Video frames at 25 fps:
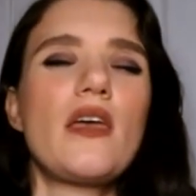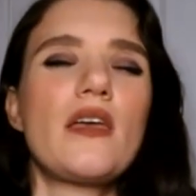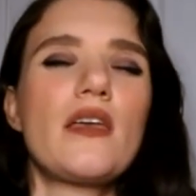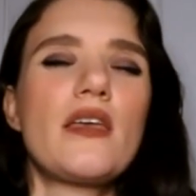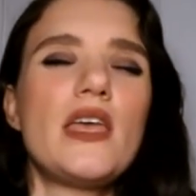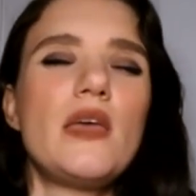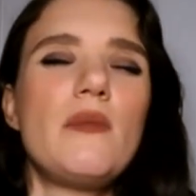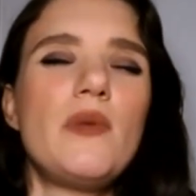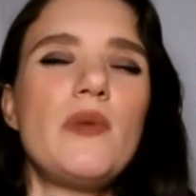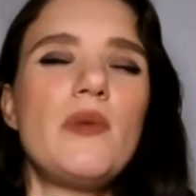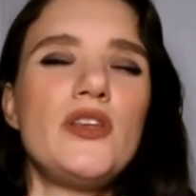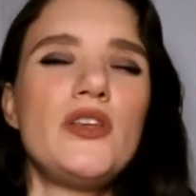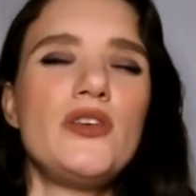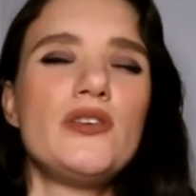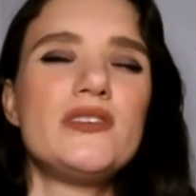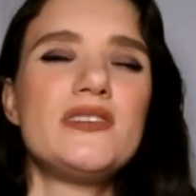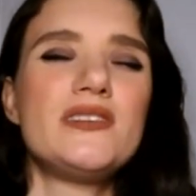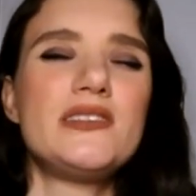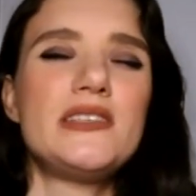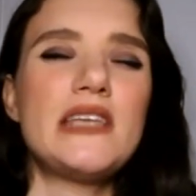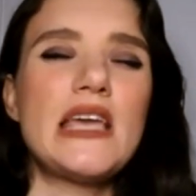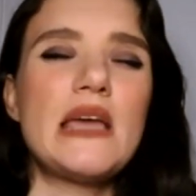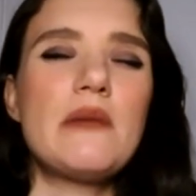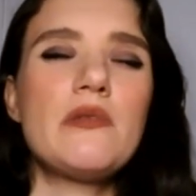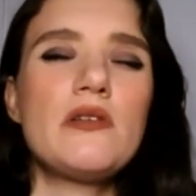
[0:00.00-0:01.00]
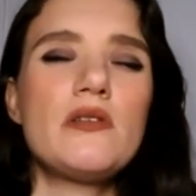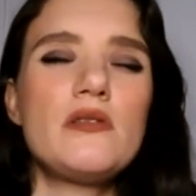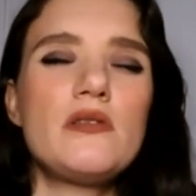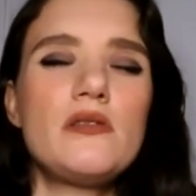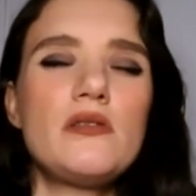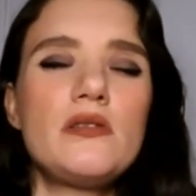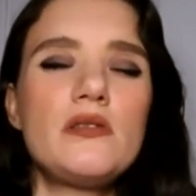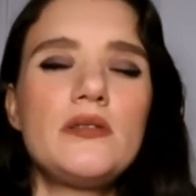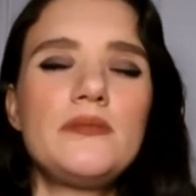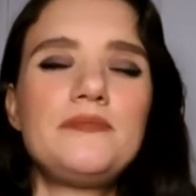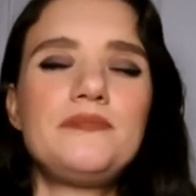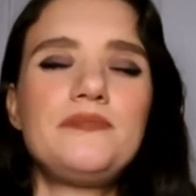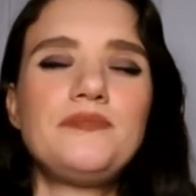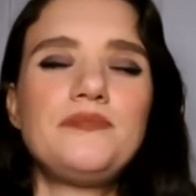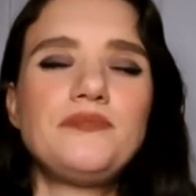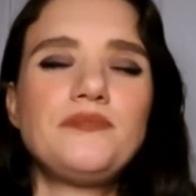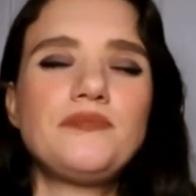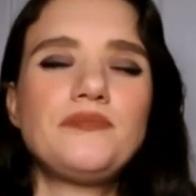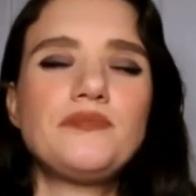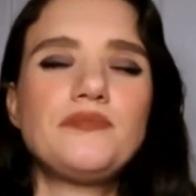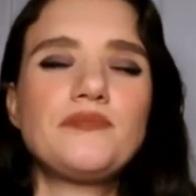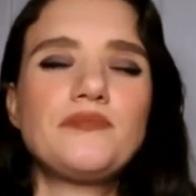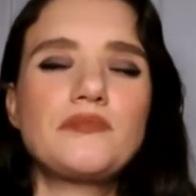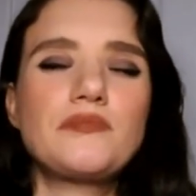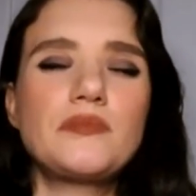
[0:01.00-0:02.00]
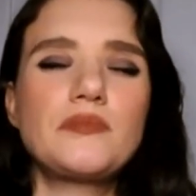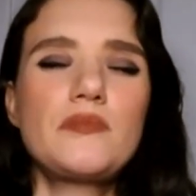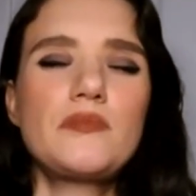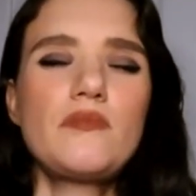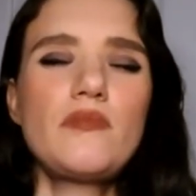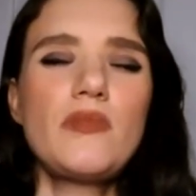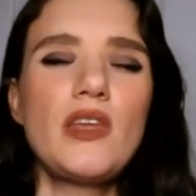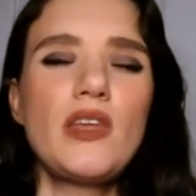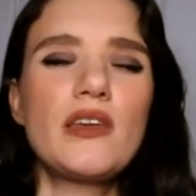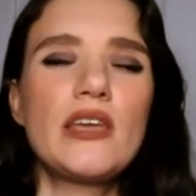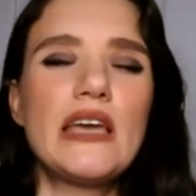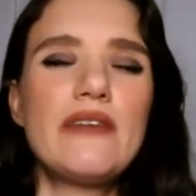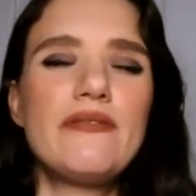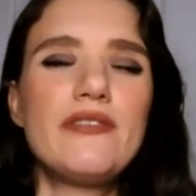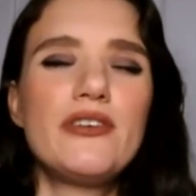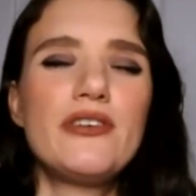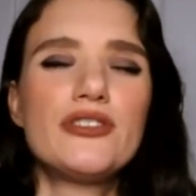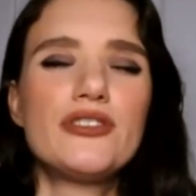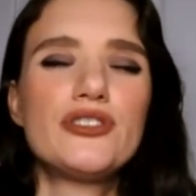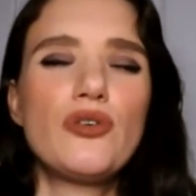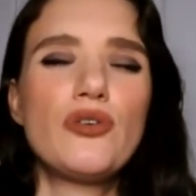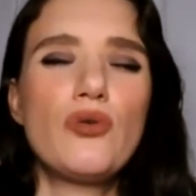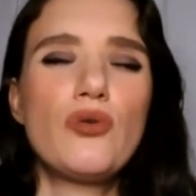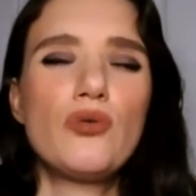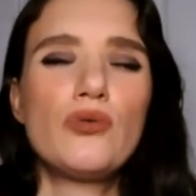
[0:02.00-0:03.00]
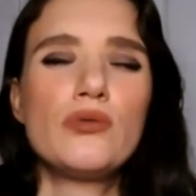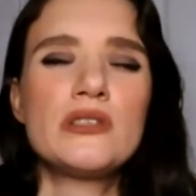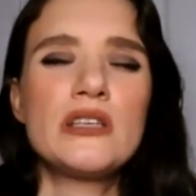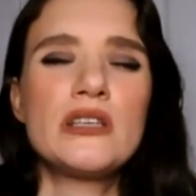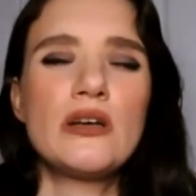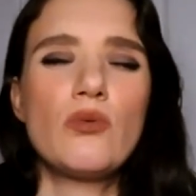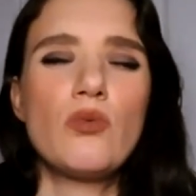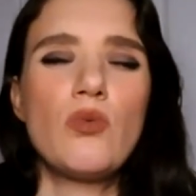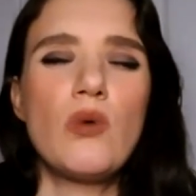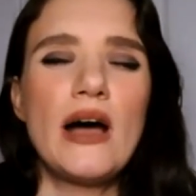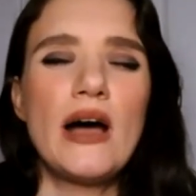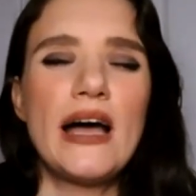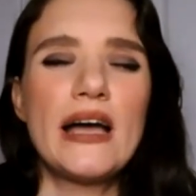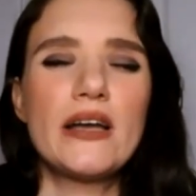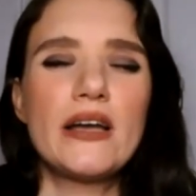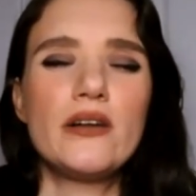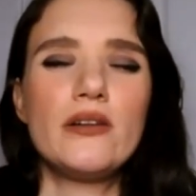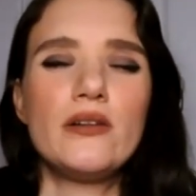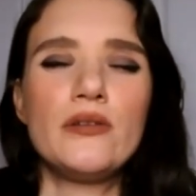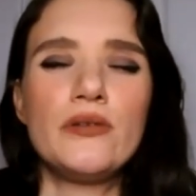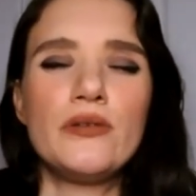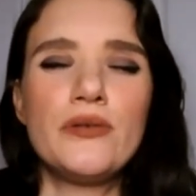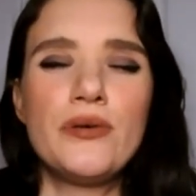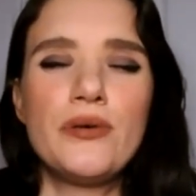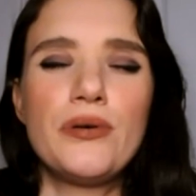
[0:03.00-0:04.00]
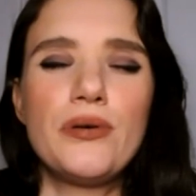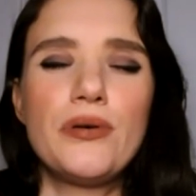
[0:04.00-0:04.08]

keeping you stable. Give your toes a waggle.